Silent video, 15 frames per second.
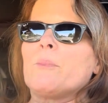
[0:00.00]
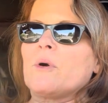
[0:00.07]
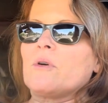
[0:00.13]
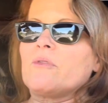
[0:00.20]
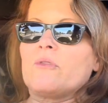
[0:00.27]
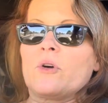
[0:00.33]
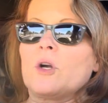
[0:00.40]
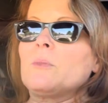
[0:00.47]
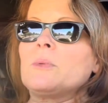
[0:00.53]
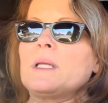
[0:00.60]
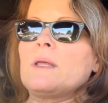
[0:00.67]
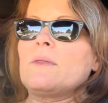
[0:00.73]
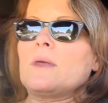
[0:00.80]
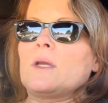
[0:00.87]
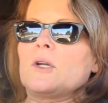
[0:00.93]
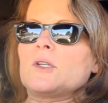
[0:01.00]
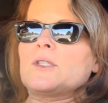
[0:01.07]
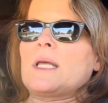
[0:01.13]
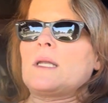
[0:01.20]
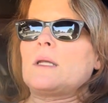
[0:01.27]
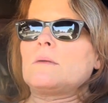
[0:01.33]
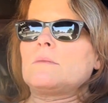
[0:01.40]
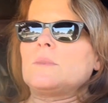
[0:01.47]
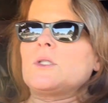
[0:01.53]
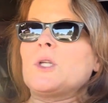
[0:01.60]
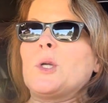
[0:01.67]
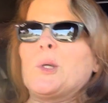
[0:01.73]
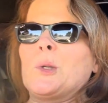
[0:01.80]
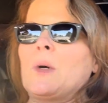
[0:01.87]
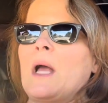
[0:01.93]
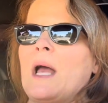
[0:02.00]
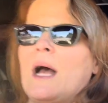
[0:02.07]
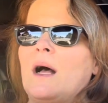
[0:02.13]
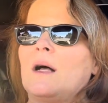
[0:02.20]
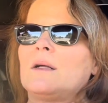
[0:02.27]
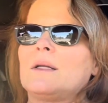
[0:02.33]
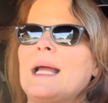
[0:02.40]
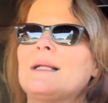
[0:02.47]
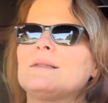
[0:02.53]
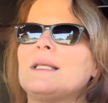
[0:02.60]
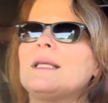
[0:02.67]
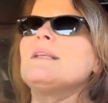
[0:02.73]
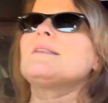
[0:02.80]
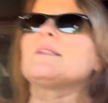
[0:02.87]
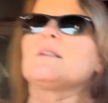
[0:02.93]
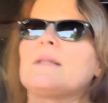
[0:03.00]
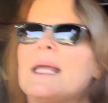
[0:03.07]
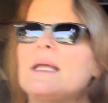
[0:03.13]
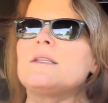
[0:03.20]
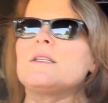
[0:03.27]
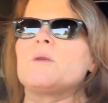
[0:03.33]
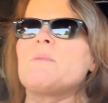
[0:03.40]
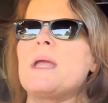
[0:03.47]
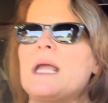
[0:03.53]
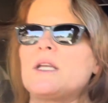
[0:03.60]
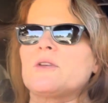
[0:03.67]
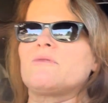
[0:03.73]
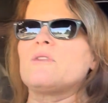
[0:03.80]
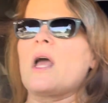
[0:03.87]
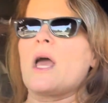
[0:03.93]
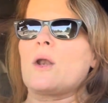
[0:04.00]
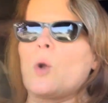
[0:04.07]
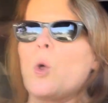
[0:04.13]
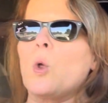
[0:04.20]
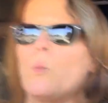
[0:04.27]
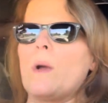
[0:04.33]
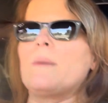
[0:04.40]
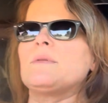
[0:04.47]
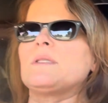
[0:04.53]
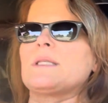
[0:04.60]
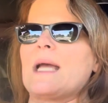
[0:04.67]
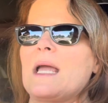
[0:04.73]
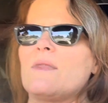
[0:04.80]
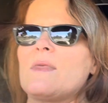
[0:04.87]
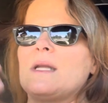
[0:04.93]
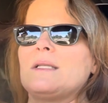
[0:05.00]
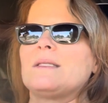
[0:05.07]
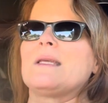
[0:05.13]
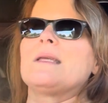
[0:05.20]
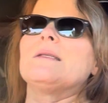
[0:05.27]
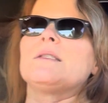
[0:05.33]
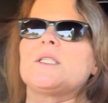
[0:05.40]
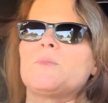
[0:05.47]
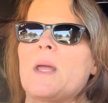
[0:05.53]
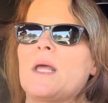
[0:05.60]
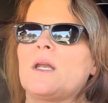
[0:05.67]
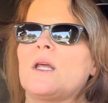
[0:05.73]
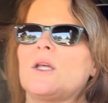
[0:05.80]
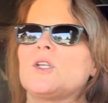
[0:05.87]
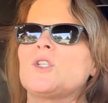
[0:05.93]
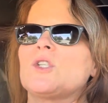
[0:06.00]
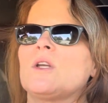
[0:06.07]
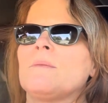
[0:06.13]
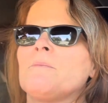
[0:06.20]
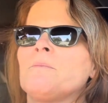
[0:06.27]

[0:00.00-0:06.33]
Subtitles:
preferably that you're sending them to at least a landing page, if not a whole website that is in Spanish,